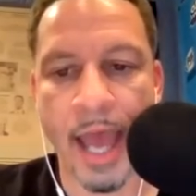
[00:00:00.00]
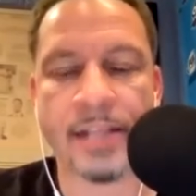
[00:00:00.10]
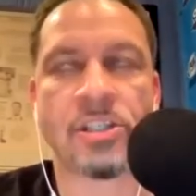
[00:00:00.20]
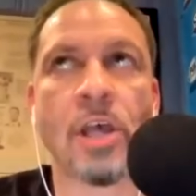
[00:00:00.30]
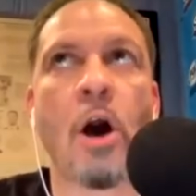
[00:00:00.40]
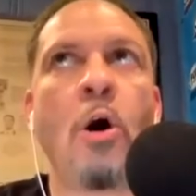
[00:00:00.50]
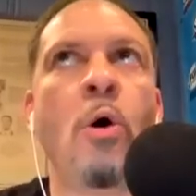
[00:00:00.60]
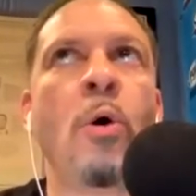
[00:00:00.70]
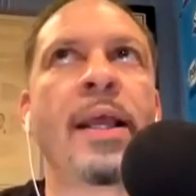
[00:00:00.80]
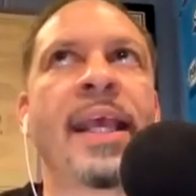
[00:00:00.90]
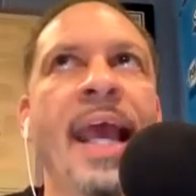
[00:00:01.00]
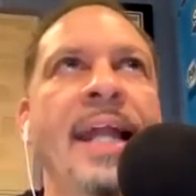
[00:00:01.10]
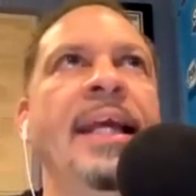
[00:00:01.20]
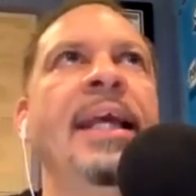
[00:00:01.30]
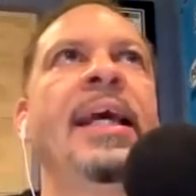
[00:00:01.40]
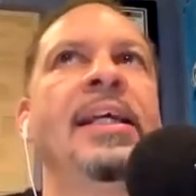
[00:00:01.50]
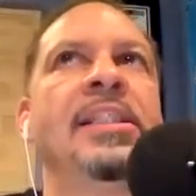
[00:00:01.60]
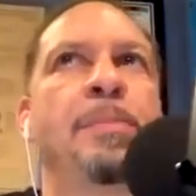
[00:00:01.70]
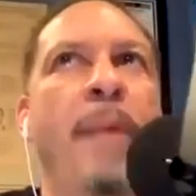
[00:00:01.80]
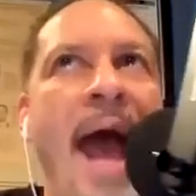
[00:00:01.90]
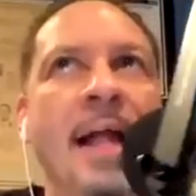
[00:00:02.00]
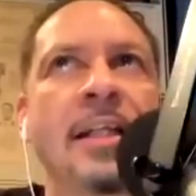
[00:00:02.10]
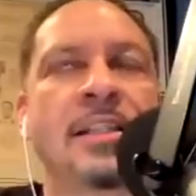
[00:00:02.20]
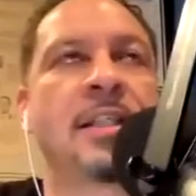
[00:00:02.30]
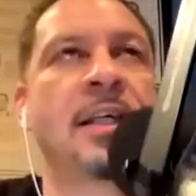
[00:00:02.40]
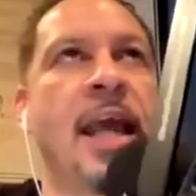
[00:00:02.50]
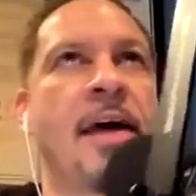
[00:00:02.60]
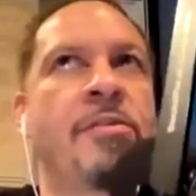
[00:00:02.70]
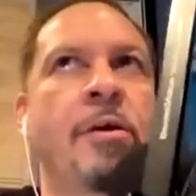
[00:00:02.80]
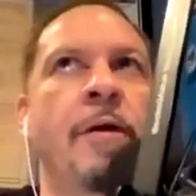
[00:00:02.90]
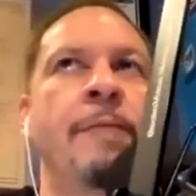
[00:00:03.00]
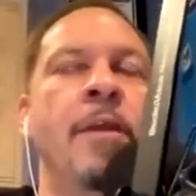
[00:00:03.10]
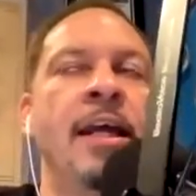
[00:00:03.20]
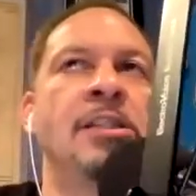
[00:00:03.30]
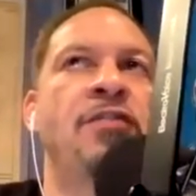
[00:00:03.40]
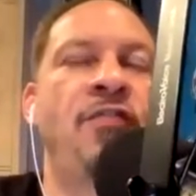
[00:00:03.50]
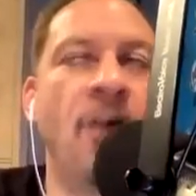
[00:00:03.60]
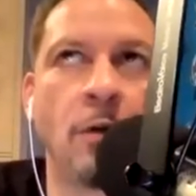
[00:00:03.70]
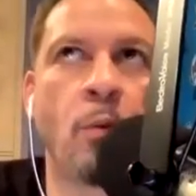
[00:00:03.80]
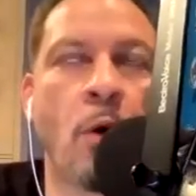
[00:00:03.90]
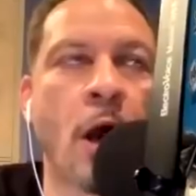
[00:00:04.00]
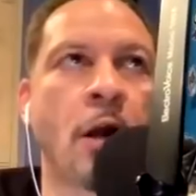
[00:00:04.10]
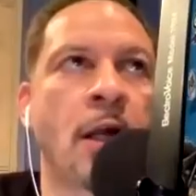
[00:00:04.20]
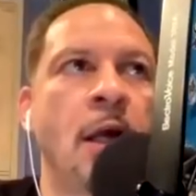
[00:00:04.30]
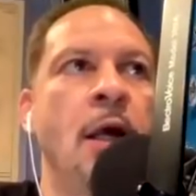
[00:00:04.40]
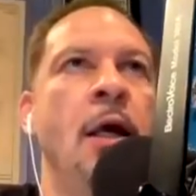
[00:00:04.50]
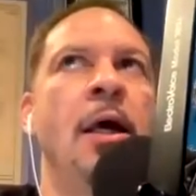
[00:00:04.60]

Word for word: And so, can he get his balance together, his footwork?